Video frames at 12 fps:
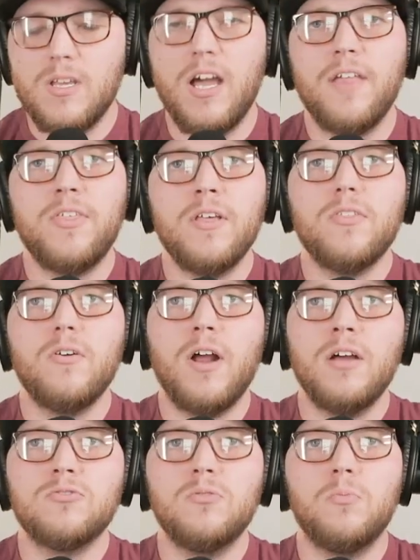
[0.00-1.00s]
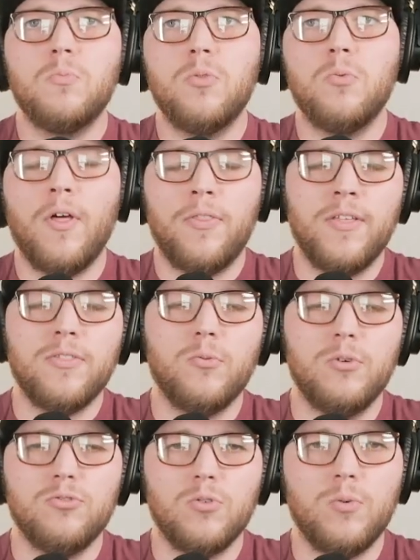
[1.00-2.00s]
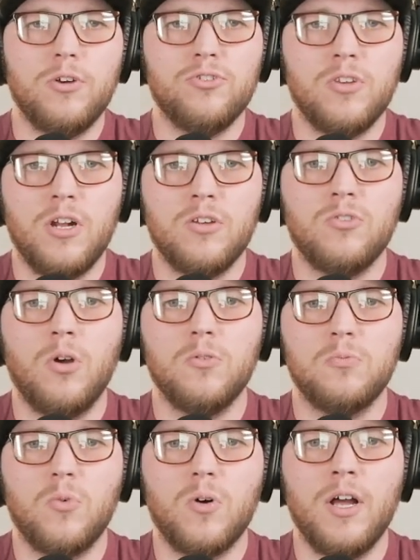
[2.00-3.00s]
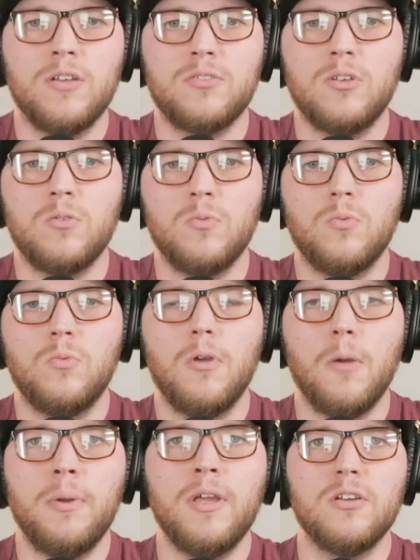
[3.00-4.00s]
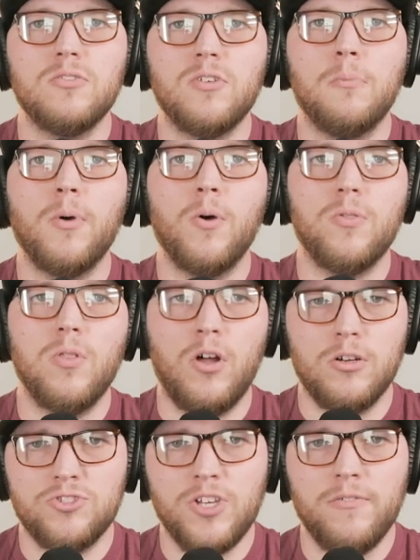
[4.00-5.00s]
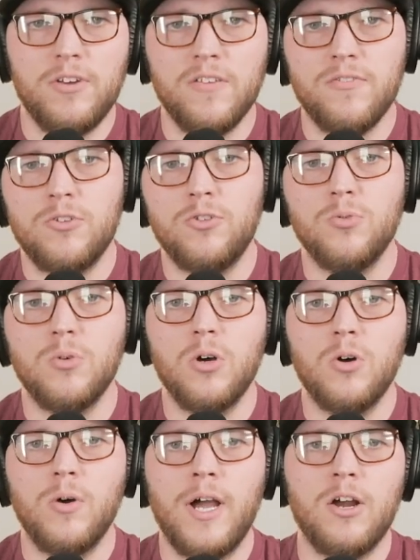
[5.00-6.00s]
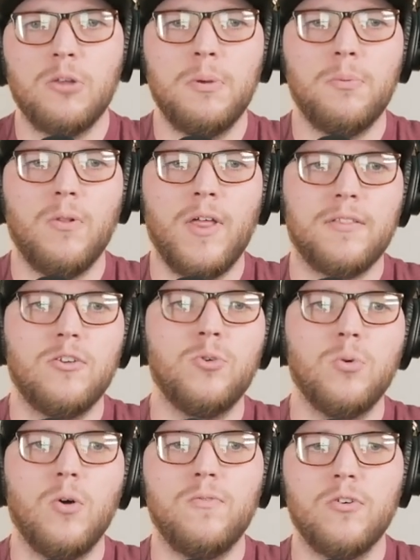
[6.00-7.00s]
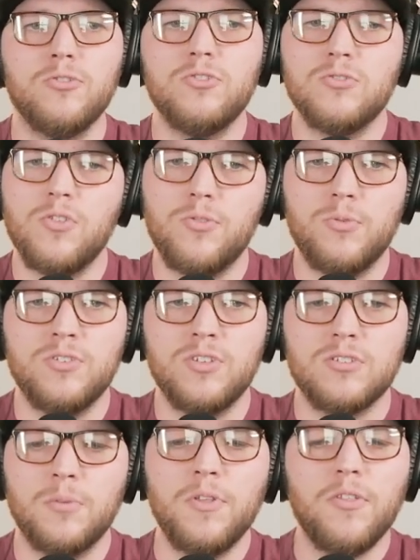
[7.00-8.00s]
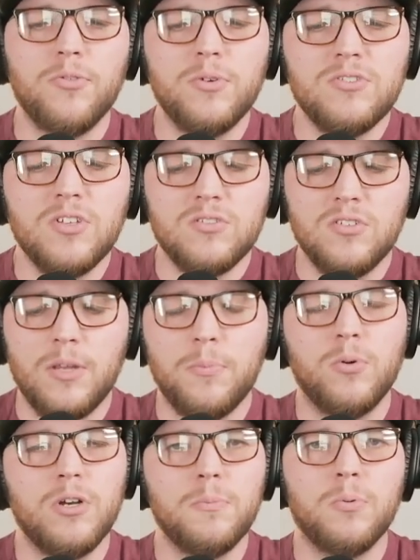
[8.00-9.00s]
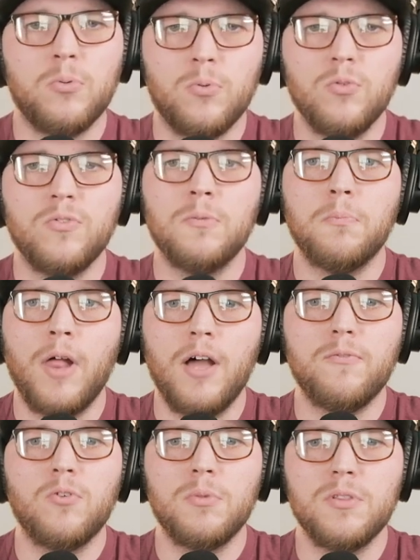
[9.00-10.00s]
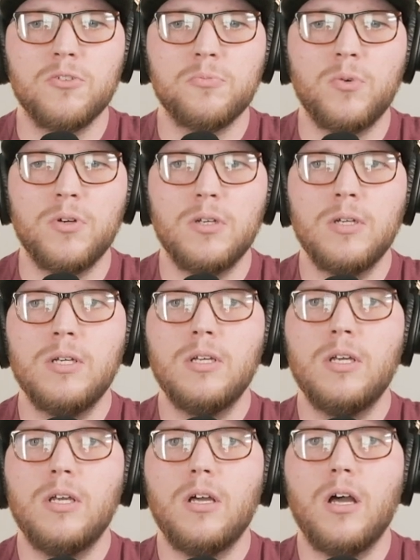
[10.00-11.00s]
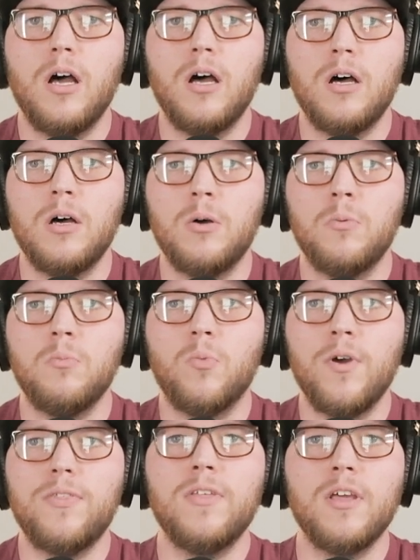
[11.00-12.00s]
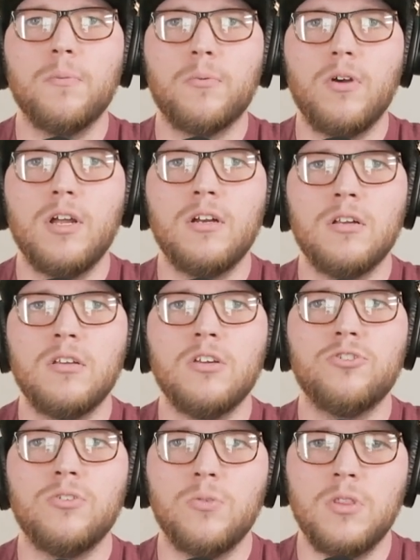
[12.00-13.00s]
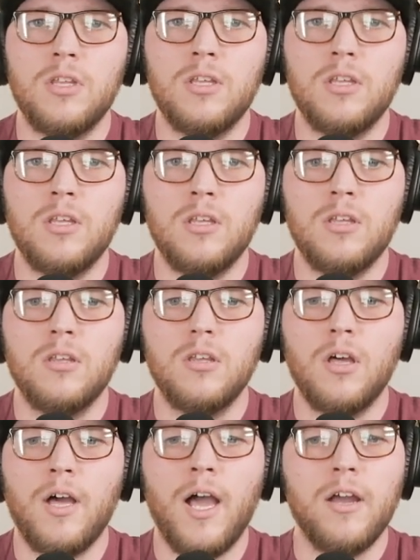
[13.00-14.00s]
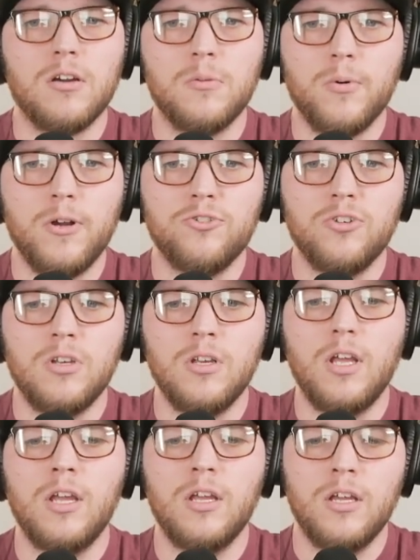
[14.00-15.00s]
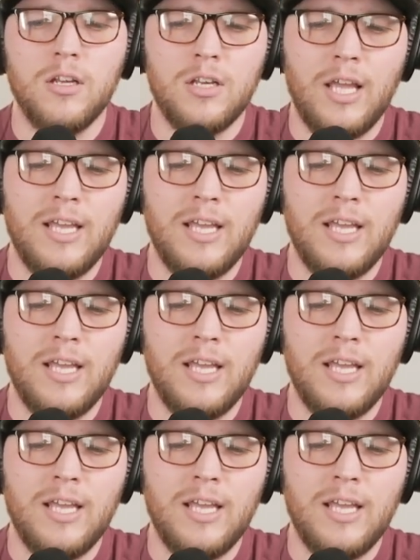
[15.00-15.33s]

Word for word: I think they're asking, I think the original question that I saw was more asking opinions on both longevity of the 2.0, how do people like the 2.0 versus the 3.6. I mean, the 3.6 is a pretty proven platform at this point, with the upgrade in addition to the higher compression and an